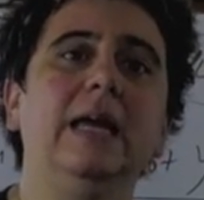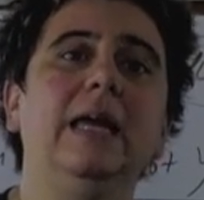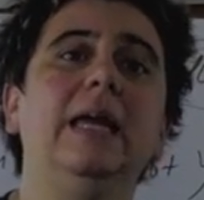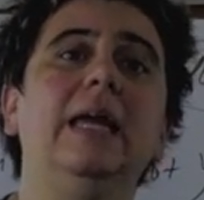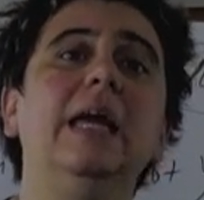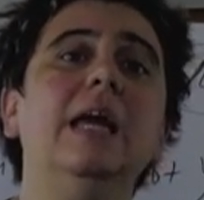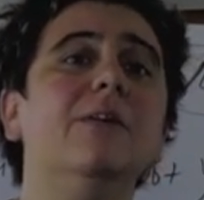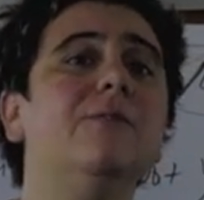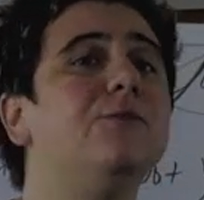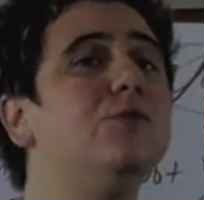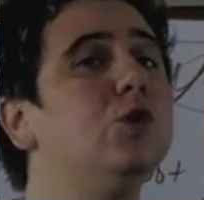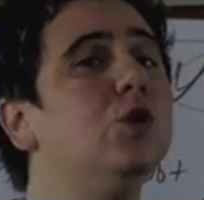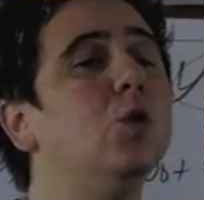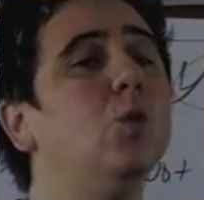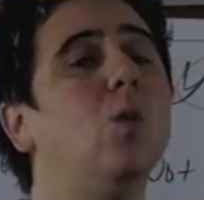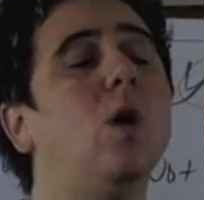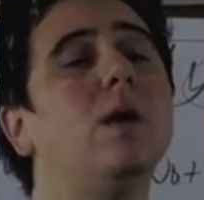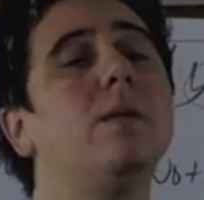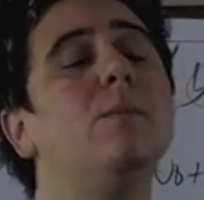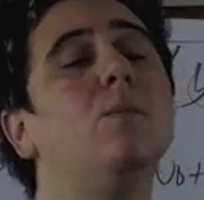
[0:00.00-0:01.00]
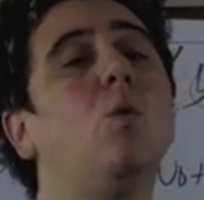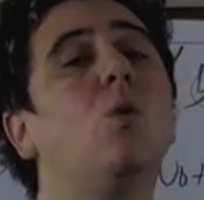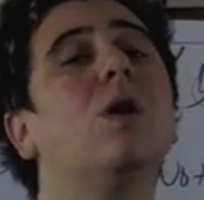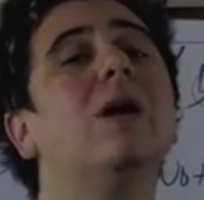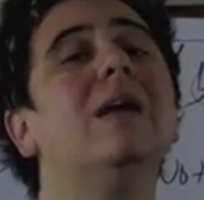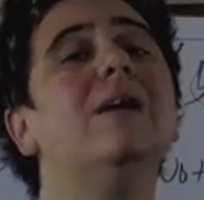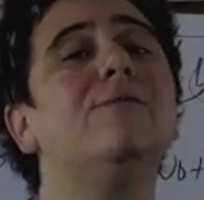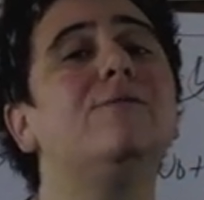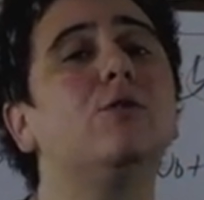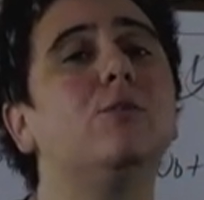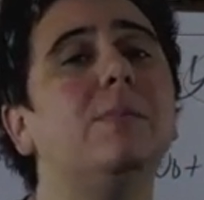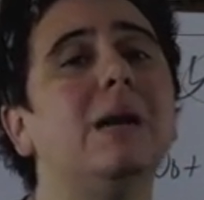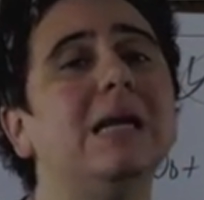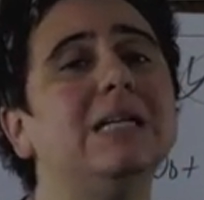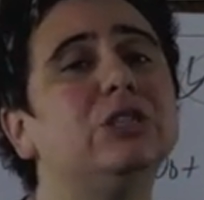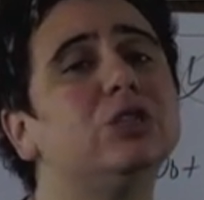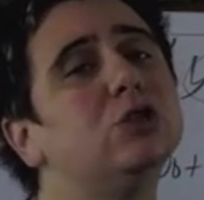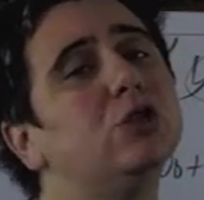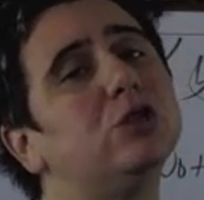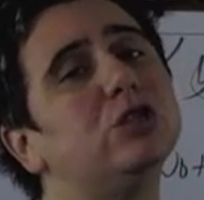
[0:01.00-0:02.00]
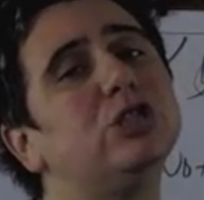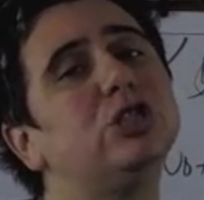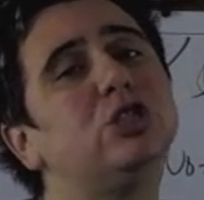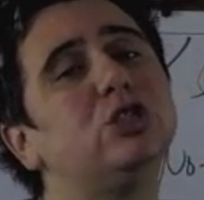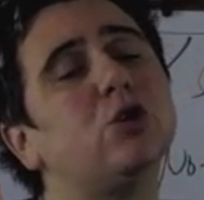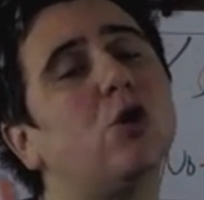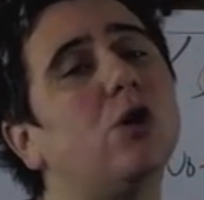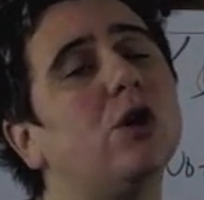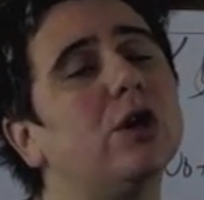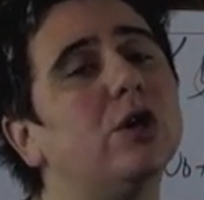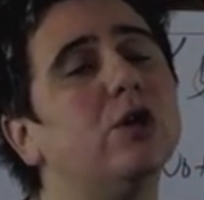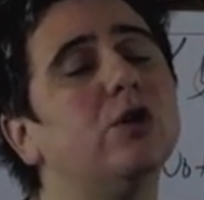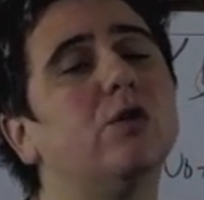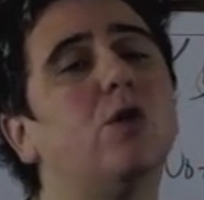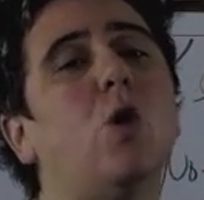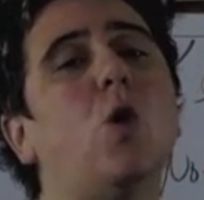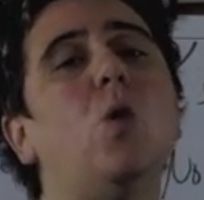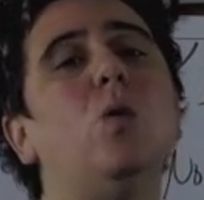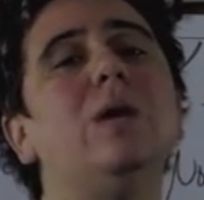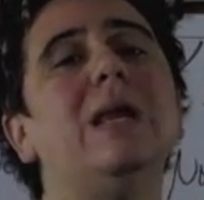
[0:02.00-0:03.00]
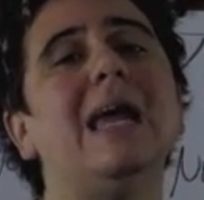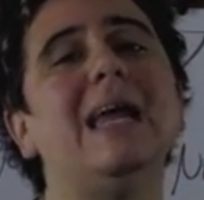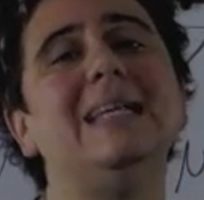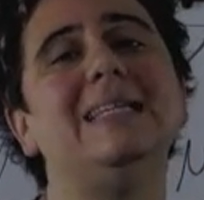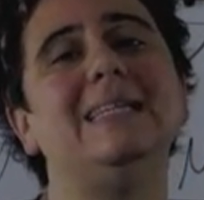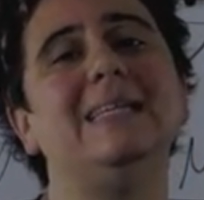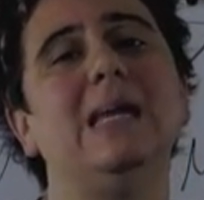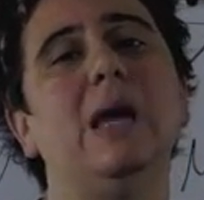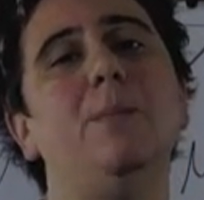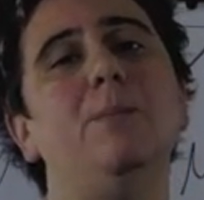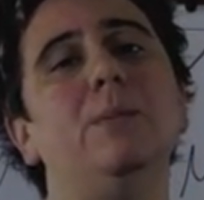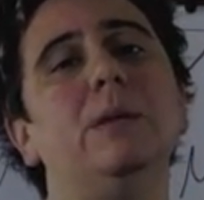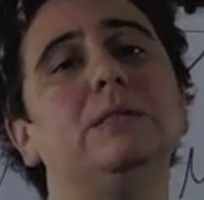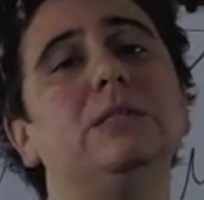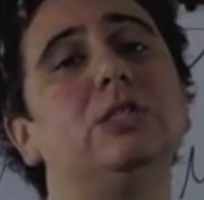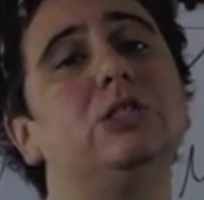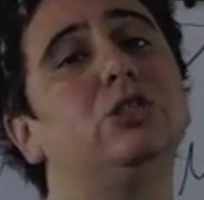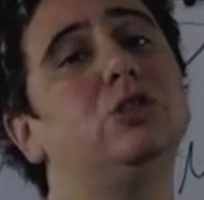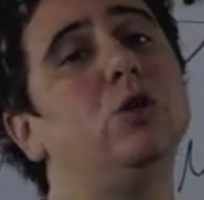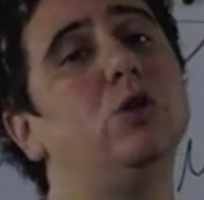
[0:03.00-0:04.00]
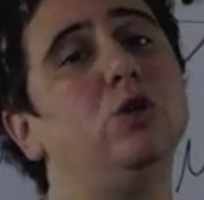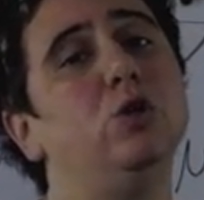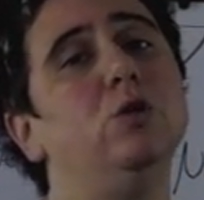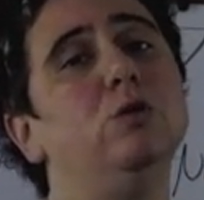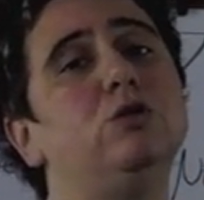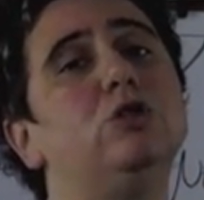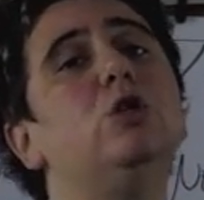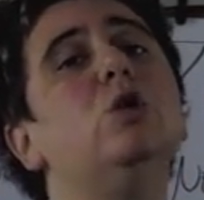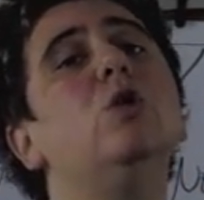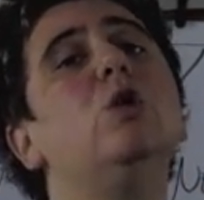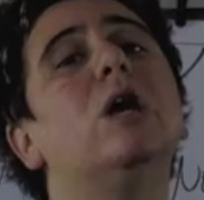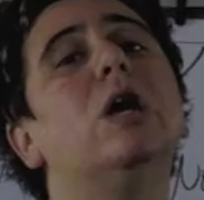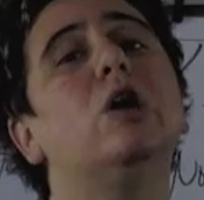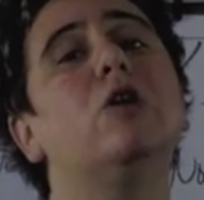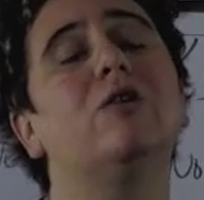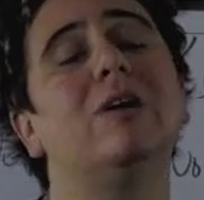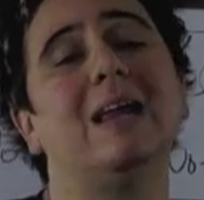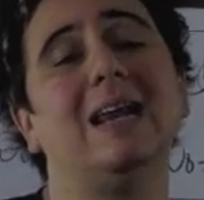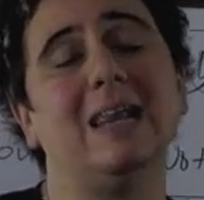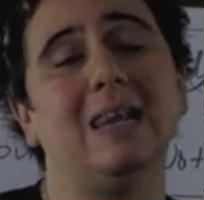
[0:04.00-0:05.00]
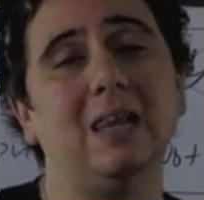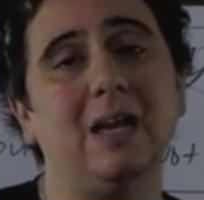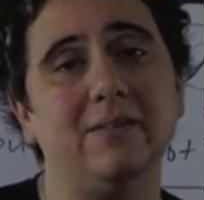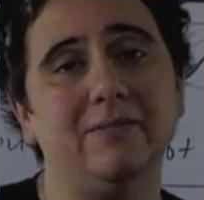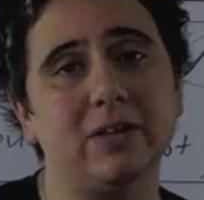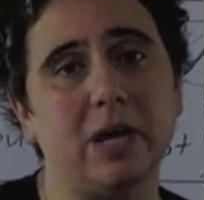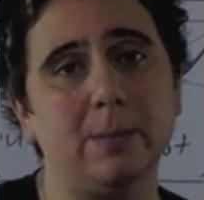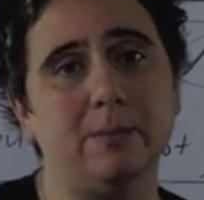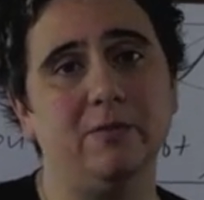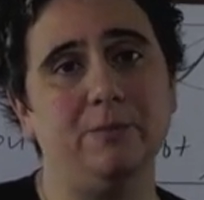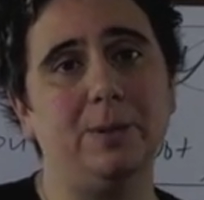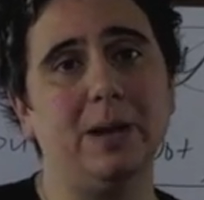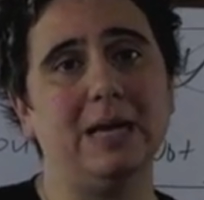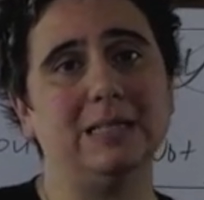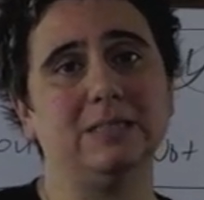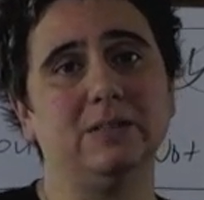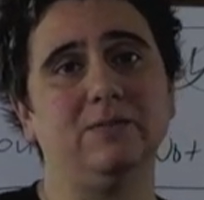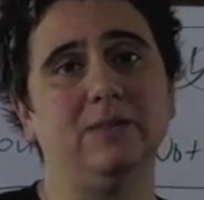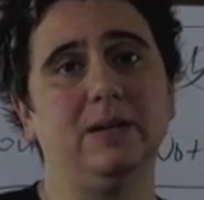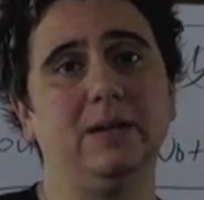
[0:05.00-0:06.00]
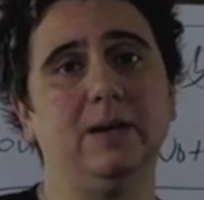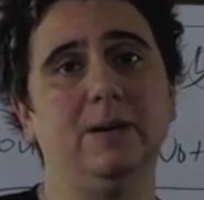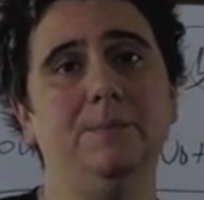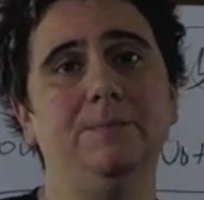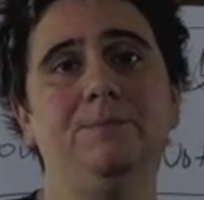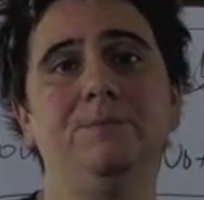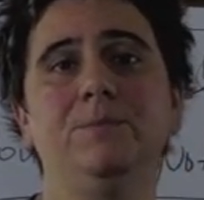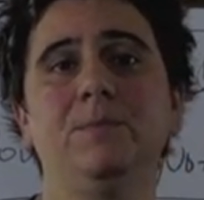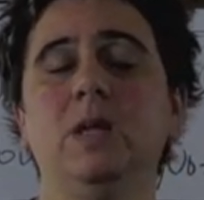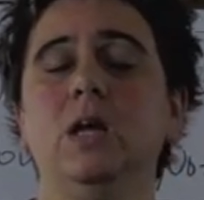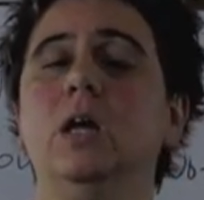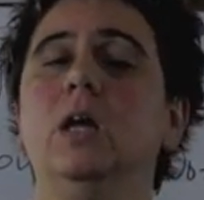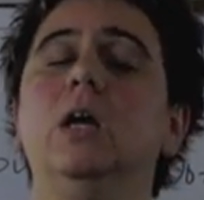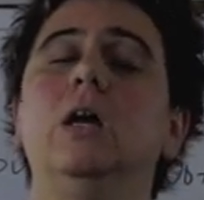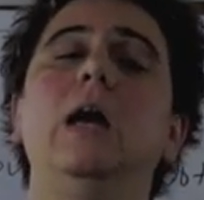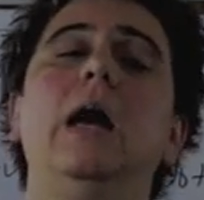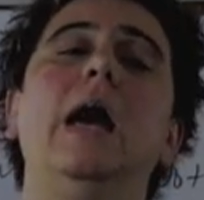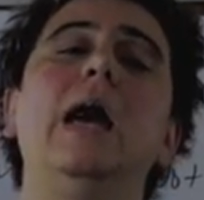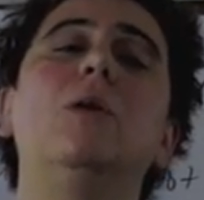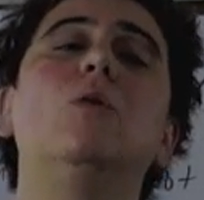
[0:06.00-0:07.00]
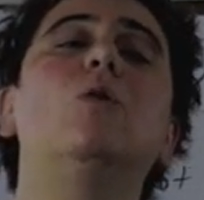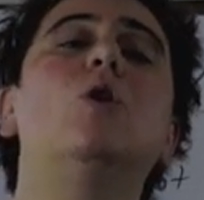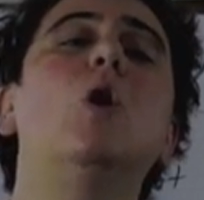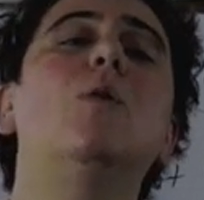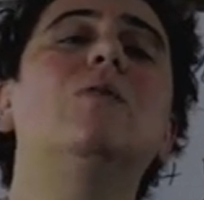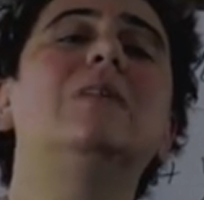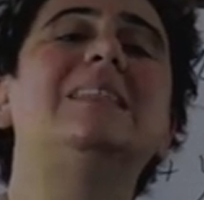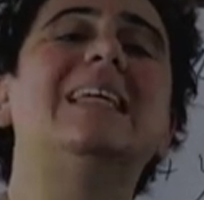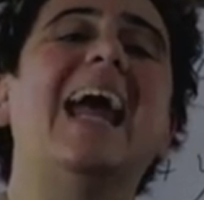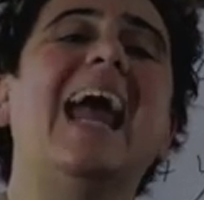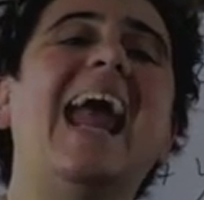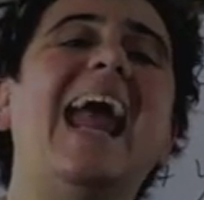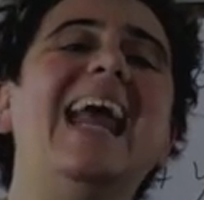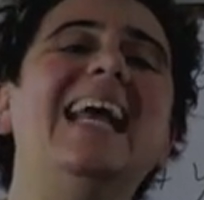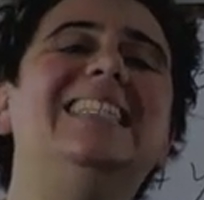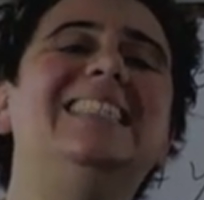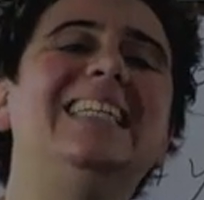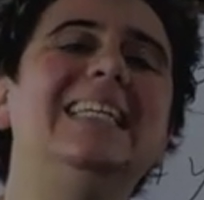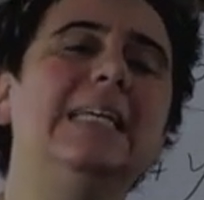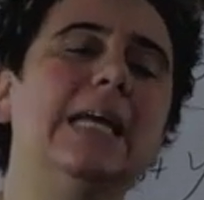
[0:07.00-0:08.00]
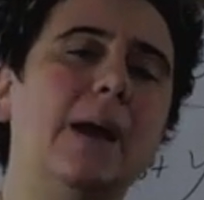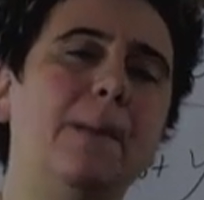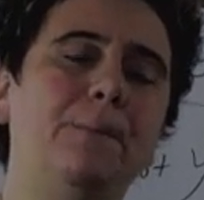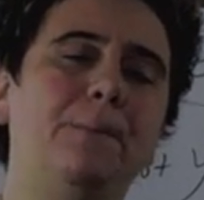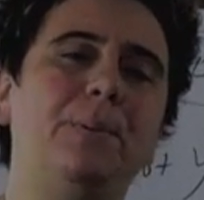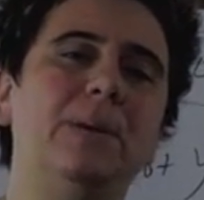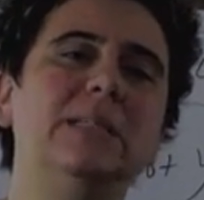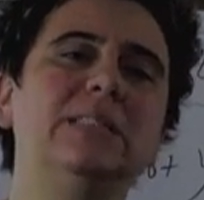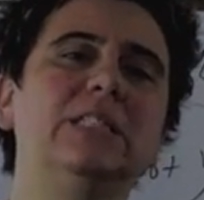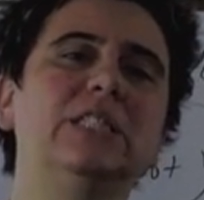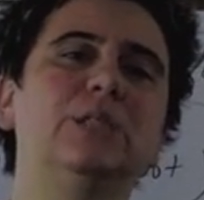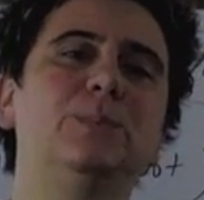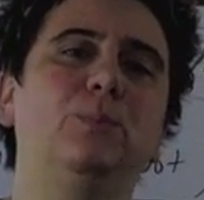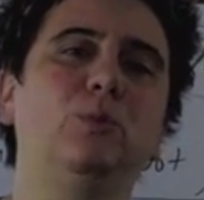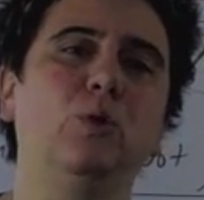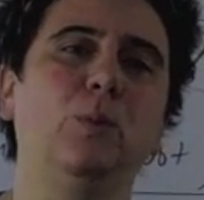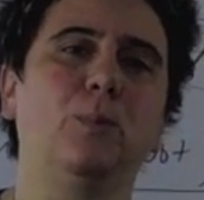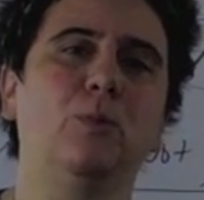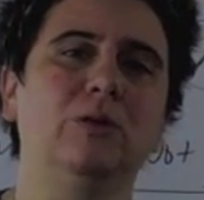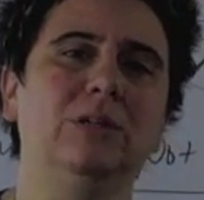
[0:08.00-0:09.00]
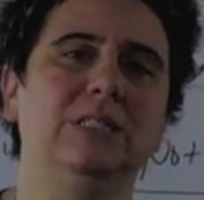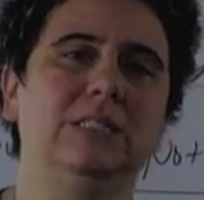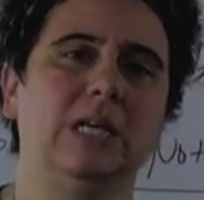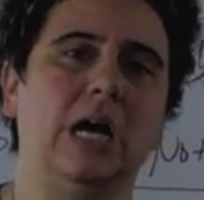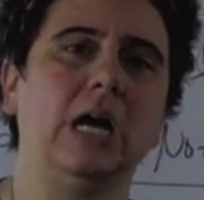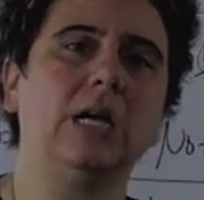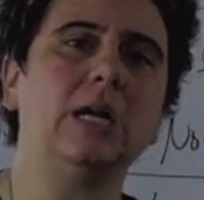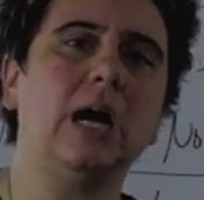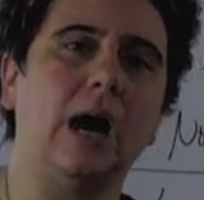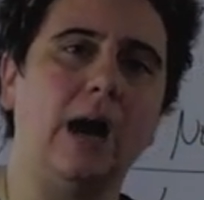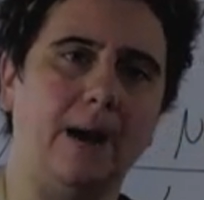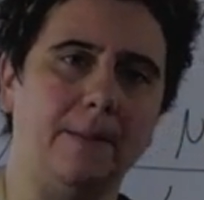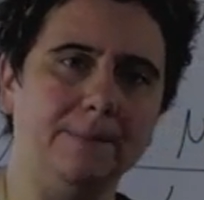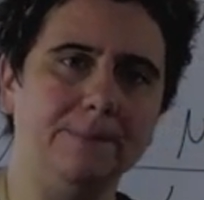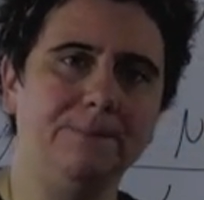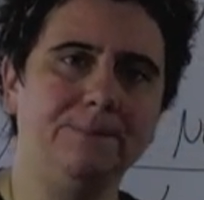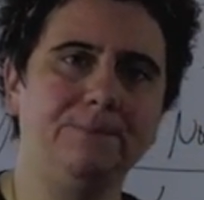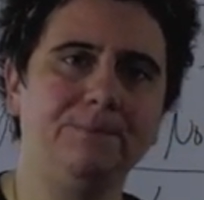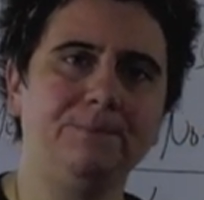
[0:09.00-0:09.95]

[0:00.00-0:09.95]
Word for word: If you want more information on starting your own ATM business so you too can create a lifetime of passive income, head on over to atmbusinessblueprint.com.